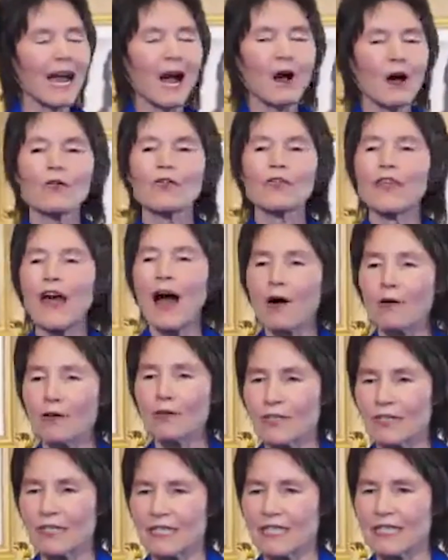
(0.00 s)
now
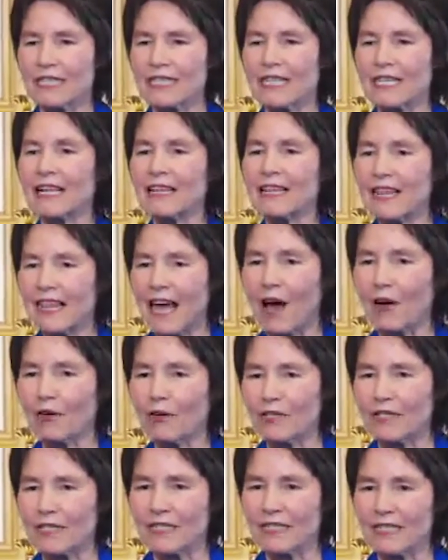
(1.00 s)
thousands and
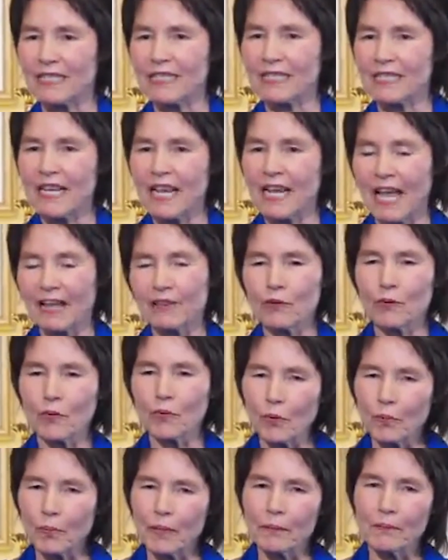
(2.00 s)
thousands, and there
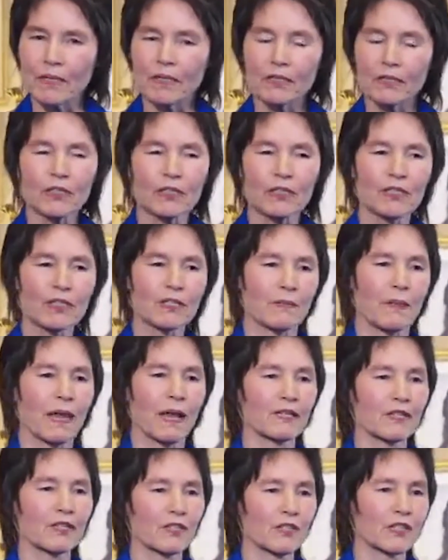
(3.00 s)
will be millions,
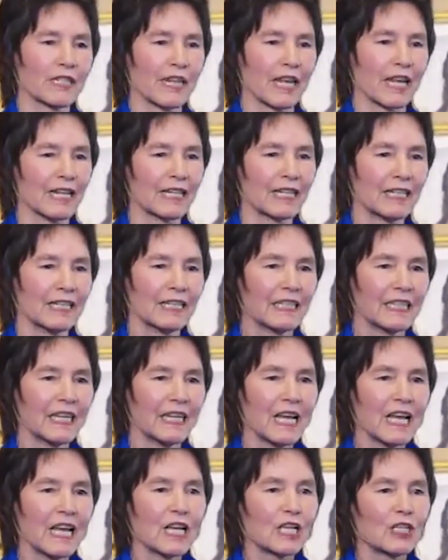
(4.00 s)
Master said.
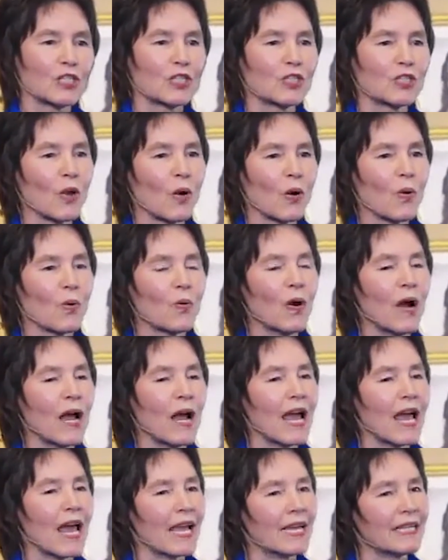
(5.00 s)
So
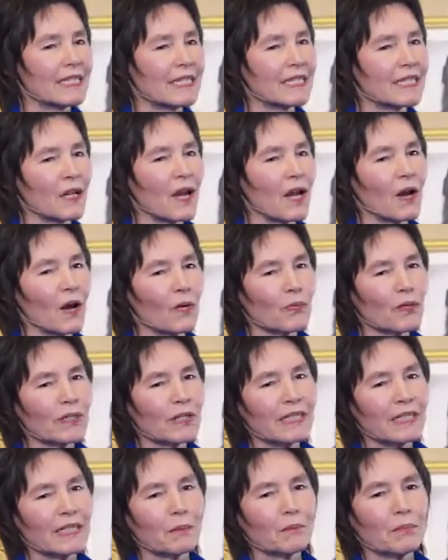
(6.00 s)
it's
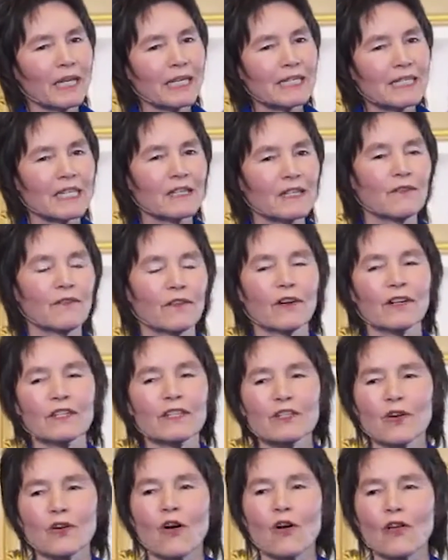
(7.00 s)
really a blessing for
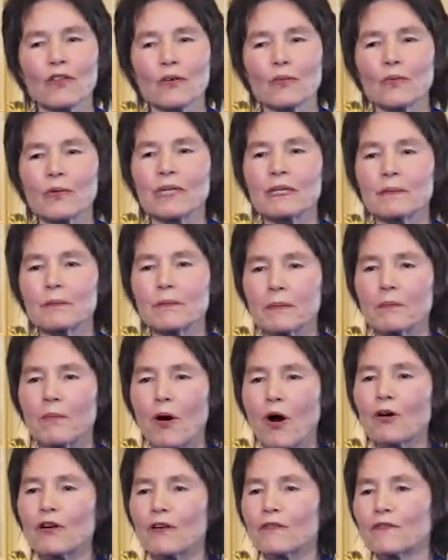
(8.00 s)
us all that we can be
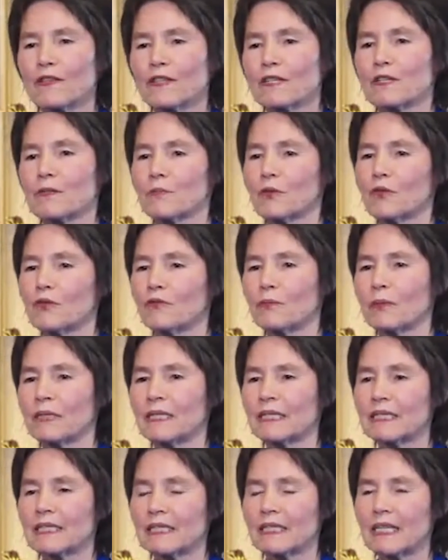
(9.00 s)
part of this
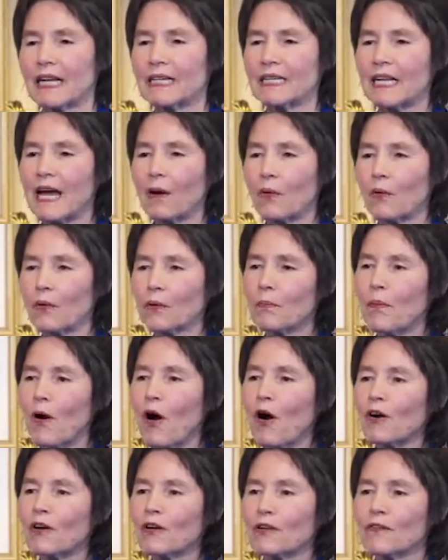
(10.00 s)
movement, and now we're
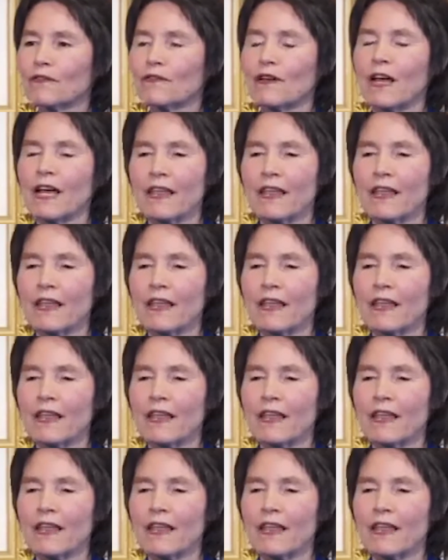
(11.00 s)
part of